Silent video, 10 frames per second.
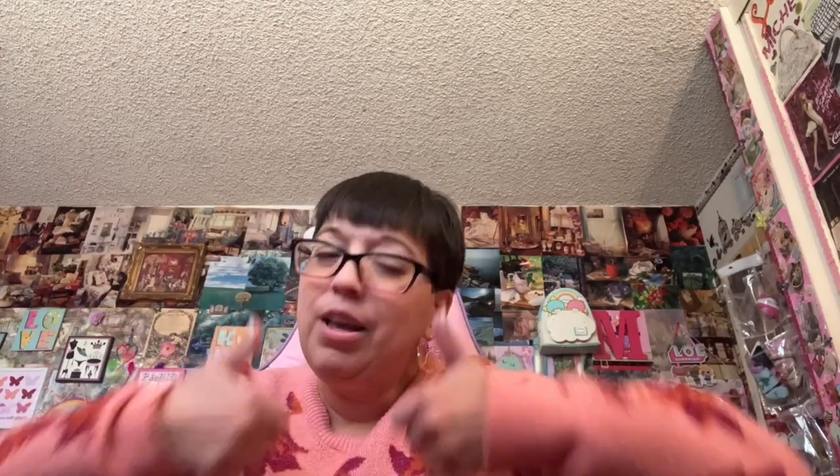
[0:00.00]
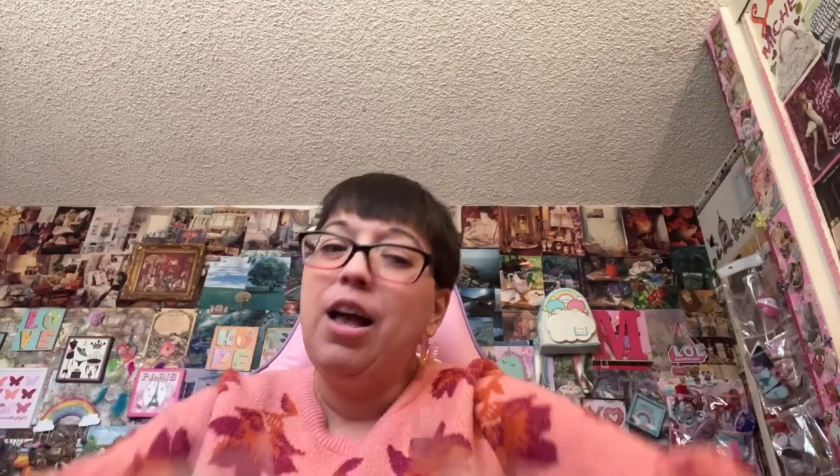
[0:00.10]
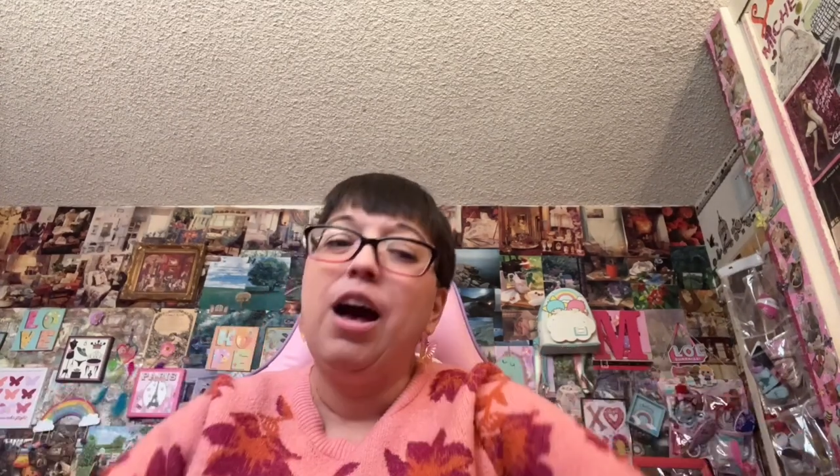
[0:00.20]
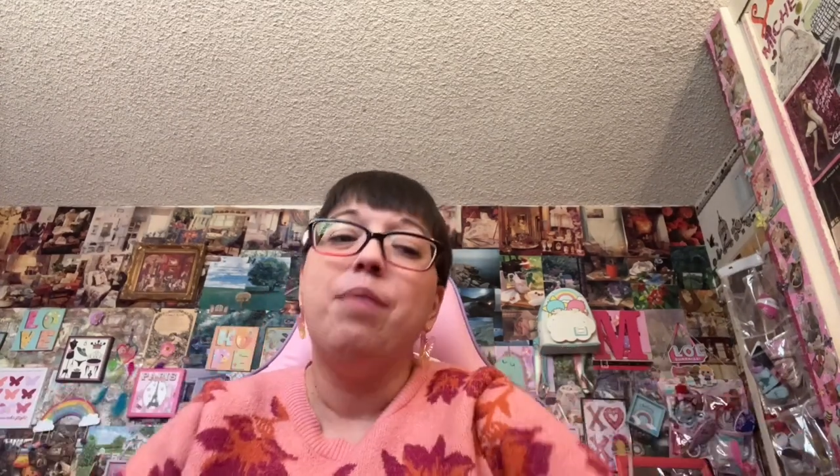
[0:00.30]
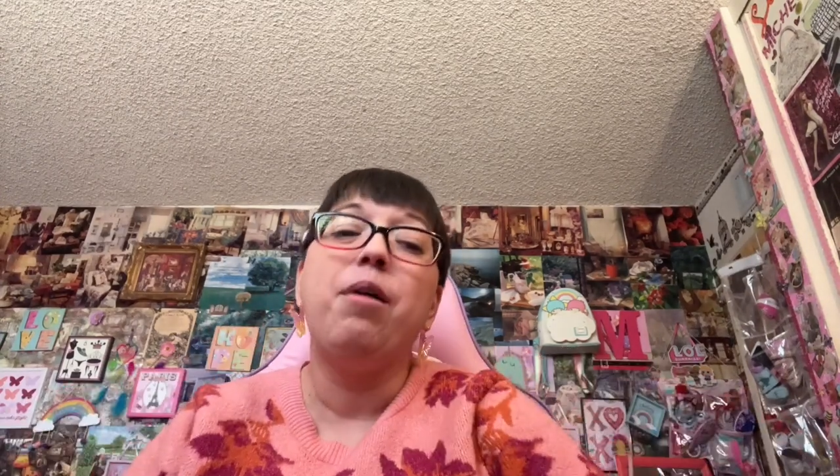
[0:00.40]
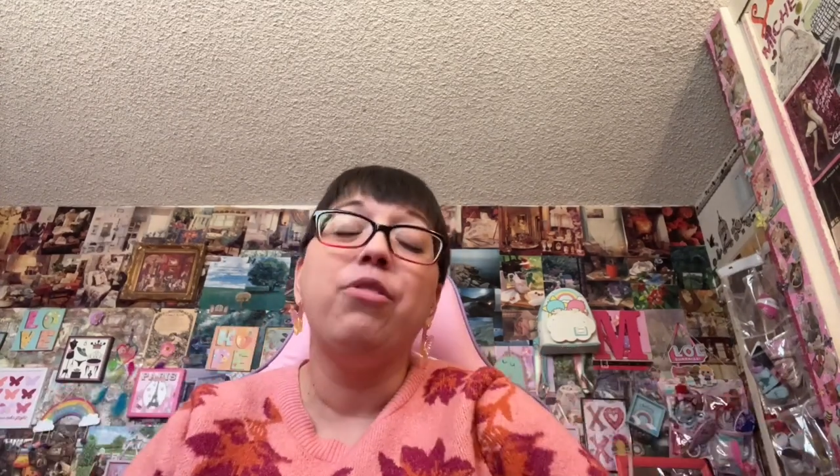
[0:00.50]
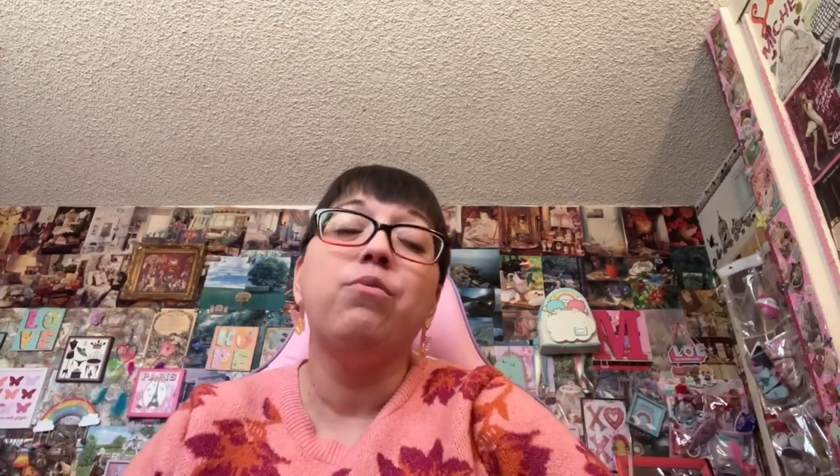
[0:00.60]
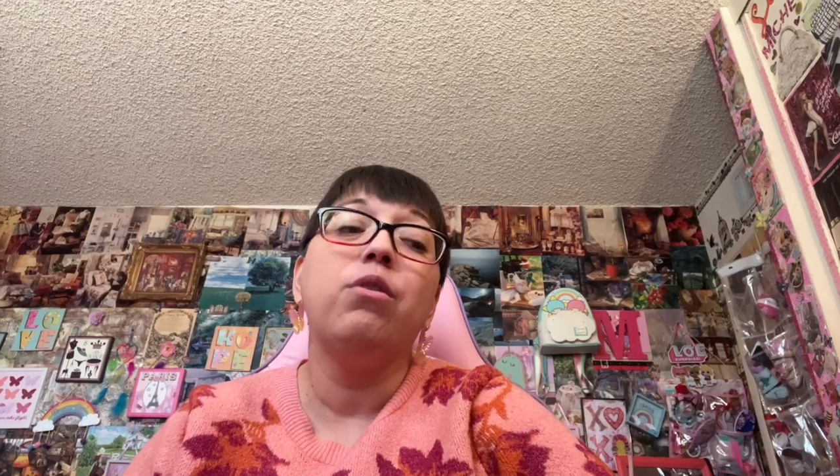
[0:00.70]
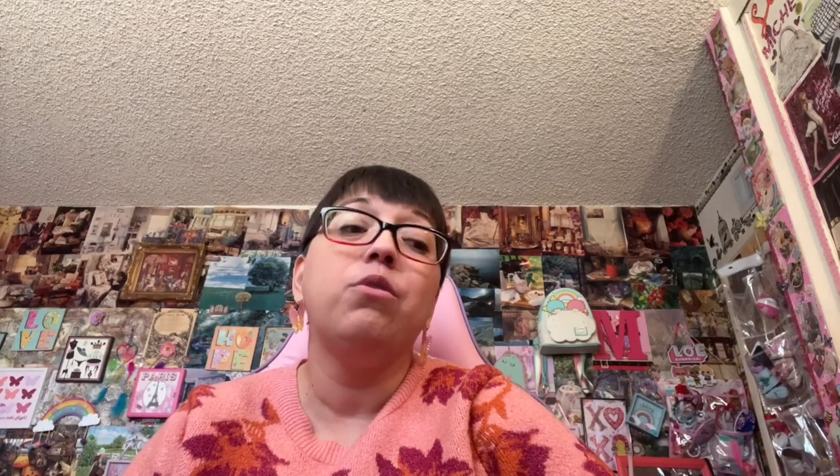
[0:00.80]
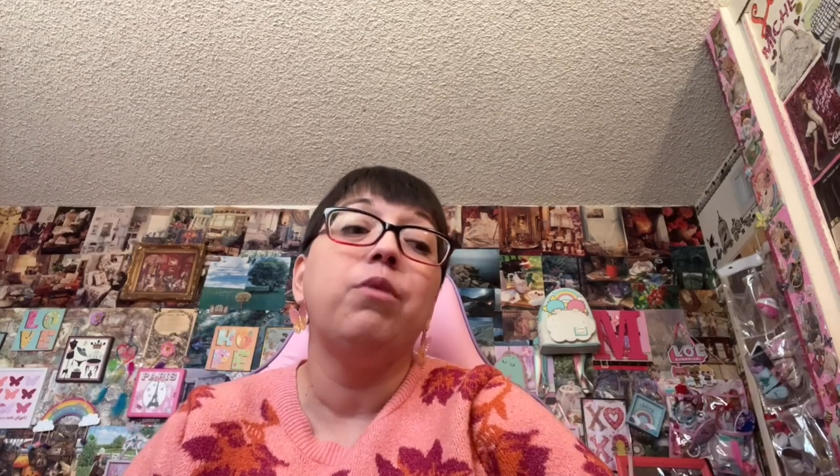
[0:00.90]
I'm on the
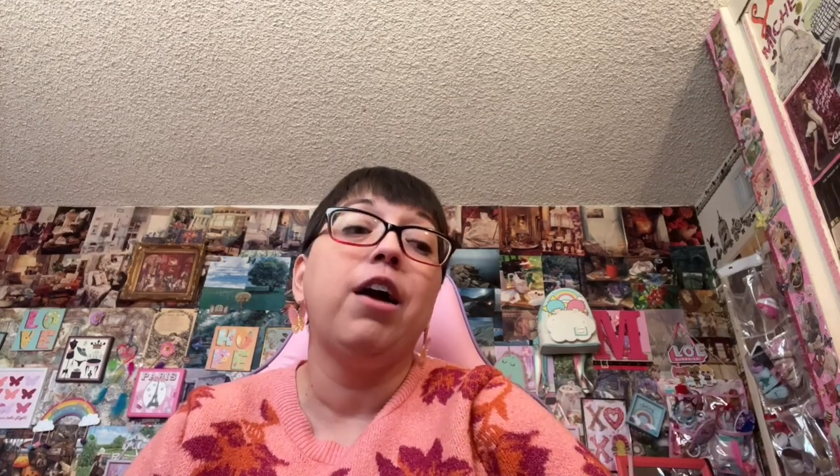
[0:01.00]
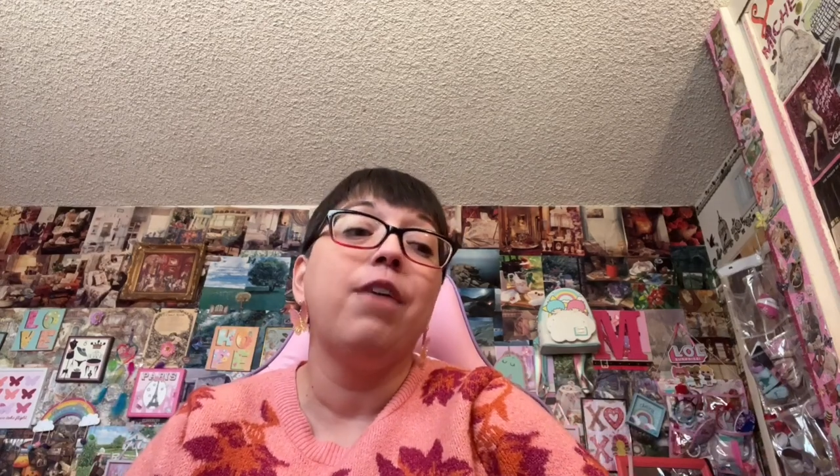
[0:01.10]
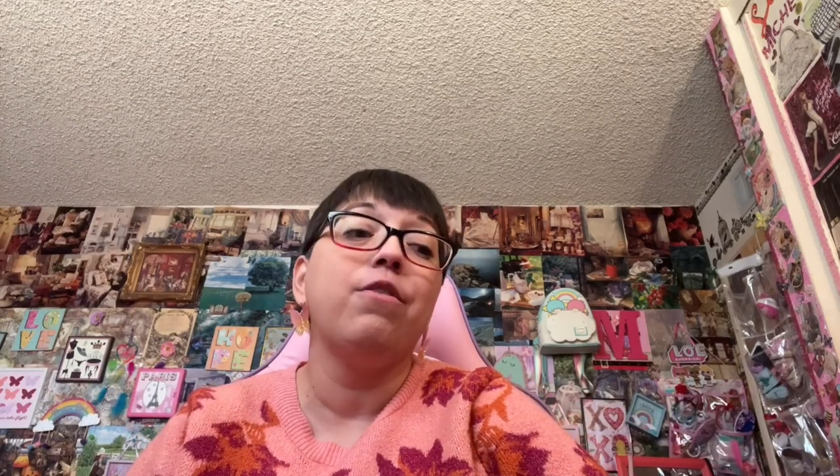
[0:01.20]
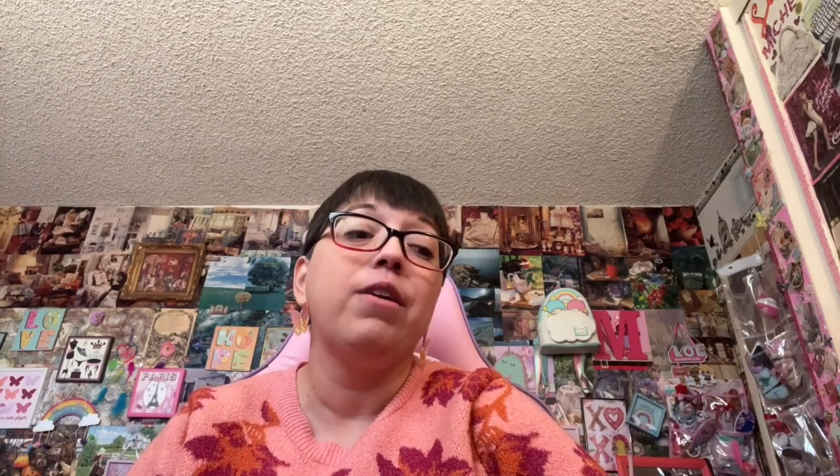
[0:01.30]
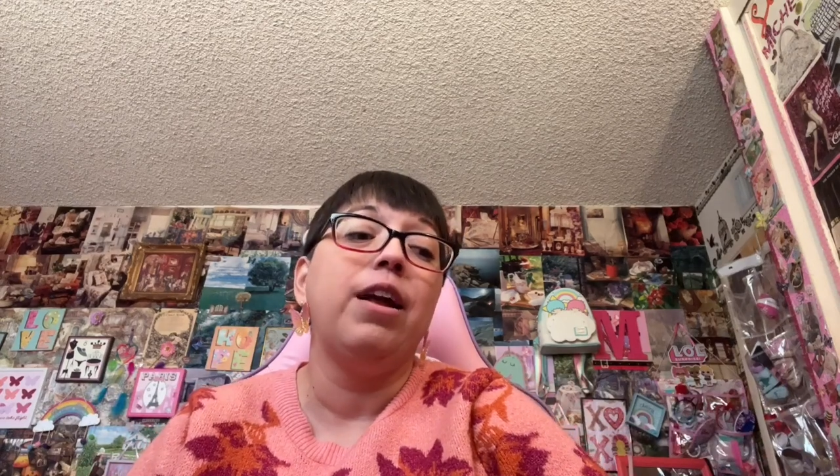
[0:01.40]
road to recovery